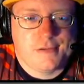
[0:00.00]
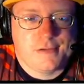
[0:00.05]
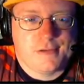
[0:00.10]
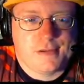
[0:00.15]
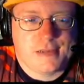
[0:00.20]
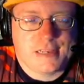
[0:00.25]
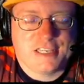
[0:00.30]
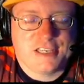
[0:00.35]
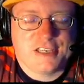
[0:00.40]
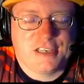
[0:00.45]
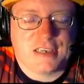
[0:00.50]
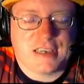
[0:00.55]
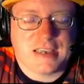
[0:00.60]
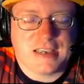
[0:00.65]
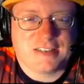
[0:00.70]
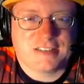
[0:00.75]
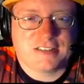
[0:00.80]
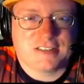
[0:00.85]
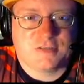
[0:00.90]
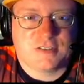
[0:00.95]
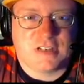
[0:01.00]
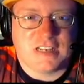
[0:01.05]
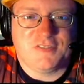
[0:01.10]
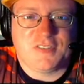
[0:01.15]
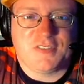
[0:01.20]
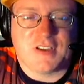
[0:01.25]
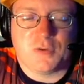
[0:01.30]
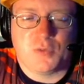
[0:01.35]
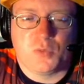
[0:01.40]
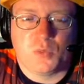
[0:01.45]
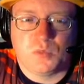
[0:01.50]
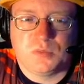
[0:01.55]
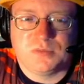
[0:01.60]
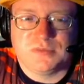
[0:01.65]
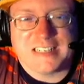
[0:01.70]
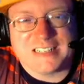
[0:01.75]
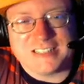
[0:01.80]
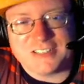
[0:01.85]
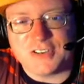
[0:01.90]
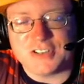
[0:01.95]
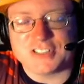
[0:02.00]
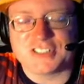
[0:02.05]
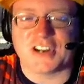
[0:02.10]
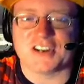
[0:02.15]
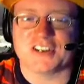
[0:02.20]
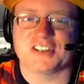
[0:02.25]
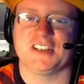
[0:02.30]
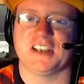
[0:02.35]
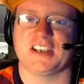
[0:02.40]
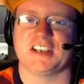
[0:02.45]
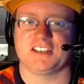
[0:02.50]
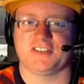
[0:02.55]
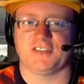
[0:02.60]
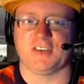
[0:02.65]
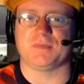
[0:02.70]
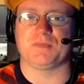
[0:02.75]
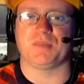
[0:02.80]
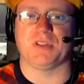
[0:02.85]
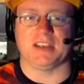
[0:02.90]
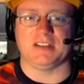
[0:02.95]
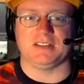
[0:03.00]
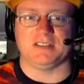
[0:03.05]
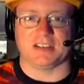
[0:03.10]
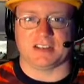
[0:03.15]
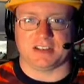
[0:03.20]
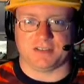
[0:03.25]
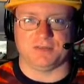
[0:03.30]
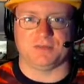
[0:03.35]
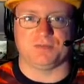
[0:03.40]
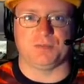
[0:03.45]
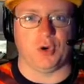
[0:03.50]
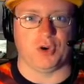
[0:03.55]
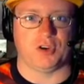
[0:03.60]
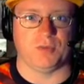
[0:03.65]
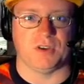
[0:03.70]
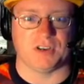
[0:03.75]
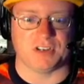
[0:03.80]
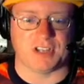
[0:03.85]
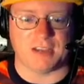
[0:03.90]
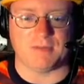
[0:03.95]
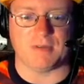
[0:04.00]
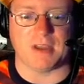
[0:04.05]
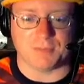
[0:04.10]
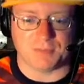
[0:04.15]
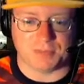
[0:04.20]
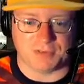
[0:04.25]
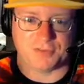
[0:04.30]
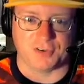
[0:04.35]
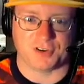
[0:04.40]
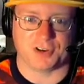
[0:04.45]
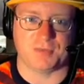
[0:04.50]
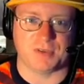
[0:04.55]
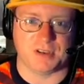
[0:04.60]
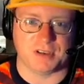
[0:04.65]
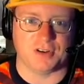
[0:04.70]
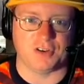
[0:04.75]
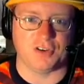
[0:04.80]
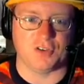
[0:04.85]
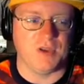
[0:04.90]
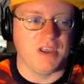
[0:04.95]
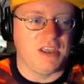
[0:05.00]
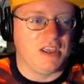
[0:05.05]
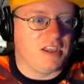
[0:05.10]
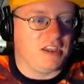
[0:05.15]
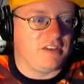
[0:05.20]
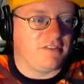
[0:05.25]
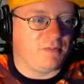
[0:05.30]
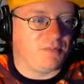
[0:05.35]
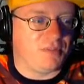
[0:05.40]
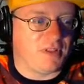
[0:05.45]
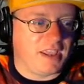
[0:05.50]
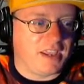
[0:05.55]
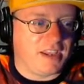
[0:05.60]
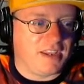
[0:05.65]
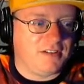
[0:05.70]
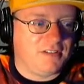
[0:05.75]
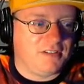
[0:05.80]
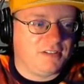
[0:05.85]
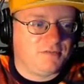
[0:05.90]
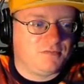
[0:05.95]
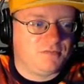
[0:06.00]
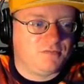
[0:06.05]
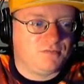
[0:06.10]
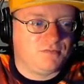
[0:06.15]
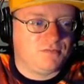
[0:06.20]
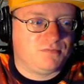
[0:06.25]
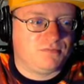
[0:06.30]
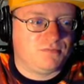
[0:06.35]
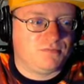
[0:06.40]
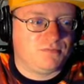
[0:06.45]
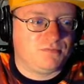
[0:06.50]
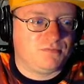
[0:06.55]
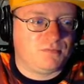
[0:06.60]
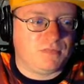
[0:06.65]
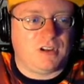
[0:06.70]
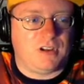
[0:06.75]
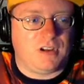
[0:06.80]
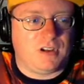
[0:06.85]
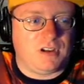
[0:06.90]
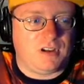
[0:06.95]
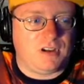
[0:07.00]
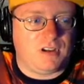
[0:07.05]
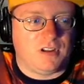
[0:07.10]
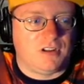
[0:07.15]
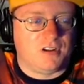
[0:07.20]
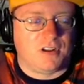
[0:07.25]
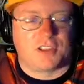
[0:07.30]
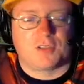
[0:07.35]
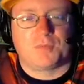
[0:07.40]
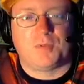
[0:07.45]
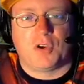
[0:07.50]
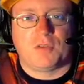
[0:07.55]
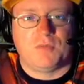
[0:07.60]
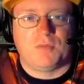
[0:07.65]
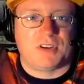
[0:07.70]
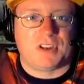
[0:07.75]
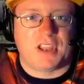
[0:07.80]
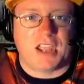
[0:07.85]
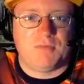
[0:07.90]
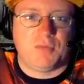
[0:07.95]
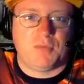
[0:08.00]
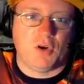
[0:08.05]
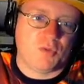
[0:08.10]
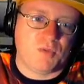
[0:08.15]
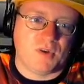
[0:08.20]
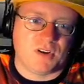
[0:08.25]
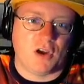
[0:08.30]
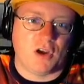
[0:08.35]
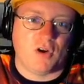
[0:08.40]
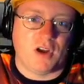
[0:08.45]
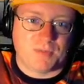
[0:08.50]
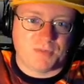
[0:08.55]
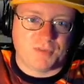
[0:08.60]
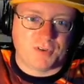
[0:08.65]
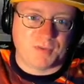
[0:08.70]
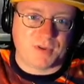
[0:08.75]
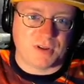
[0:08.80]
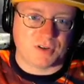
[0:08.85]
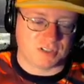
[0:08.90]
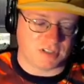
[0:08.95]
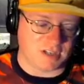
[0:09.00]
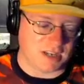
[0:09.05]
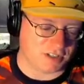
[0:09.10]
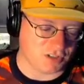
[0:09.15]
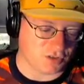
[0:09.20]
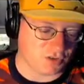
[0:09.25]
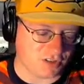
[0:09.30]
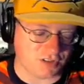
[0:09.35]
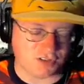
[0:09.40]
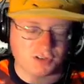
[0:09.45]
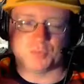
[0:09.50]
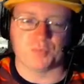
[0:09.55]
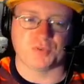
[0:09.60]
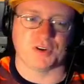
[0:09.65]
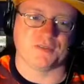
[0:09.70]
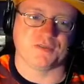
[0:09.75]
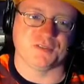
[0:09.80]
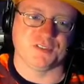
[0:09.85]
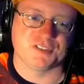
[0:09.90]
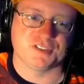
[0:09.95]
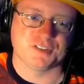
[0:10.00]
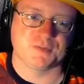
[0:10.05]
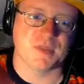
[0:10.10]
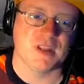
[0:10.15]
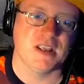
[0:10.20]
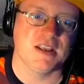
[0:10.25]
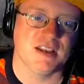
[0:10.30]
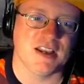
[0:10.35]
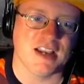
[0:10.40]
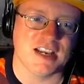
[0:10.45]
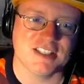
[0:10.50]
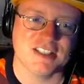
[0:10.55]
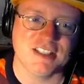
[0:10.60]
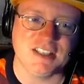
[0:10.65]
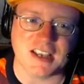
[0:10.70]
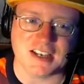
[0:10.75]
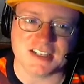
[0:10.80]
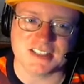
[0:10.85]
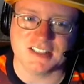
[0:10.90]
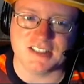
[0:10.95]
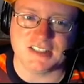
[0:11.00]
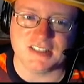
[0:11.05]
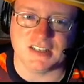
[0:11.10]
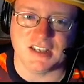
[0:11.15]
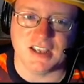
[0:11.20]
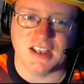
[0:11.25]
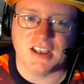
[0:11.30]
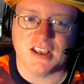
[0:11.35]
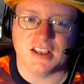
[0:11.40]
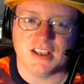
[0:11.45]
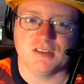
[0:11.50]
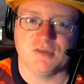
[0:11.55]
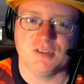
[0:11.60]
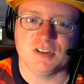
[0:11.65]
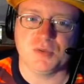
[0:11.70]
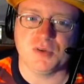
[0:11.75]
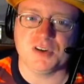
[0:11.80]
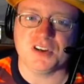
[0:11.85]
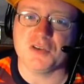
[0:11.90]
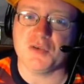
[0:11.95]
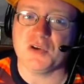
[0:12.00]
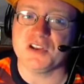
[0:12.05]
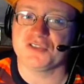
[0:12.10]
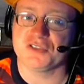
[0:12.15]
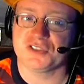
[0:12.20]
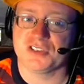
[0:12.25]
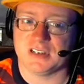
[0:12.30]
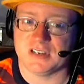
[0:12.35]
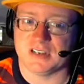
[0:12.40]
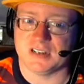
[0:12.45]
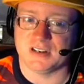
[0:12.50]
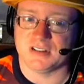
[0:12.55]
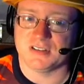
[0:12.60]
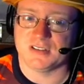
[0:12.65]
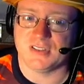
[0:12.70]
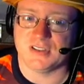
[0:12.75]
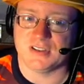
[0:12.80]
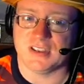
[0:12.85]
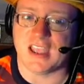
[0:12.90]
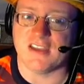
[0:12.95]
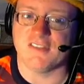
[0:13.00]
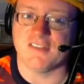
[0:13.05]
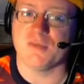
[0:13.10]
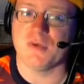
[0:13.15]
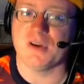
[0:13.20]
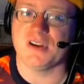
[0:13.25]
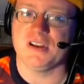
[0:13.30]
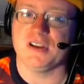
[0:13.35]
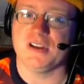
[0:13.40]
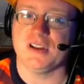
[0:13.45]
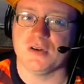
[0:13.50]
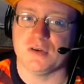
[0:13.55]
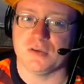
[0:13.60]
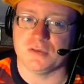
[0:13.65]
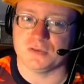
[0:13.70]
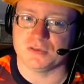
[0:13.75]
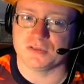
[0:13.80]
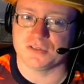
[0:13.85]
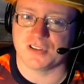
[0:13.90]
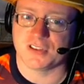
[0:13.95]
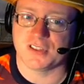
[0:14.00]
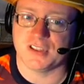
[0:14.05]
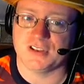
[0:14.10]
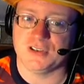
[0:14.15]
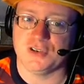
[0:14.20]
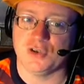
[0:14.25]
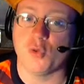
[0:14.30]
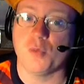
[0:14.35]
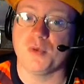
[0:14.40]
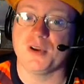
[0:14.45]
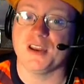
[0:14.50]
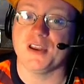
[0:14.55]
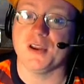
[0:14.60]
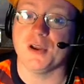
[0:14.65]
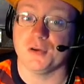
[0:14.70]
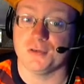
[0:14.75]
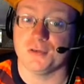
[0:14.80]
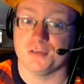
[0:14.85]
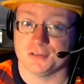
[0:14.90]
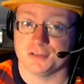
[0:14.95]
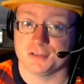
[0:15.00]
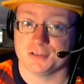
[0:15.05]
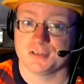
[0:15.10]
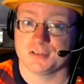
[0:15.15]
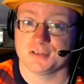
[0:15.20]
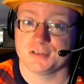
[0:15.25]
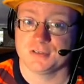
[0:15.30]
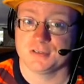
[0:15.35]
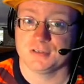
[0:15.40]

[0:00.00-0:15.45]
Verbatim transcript: I guess if I, I don't know, it's hard to say because if I'm playing like a Pokemon game, I prefer to be at home. If I'm playing another Pokemon game, Pokemon Go, I prefer to be outside. So there's no preference. I see, I see. Then which one are you interested in? The thing everybody knows or the thing nobody knows?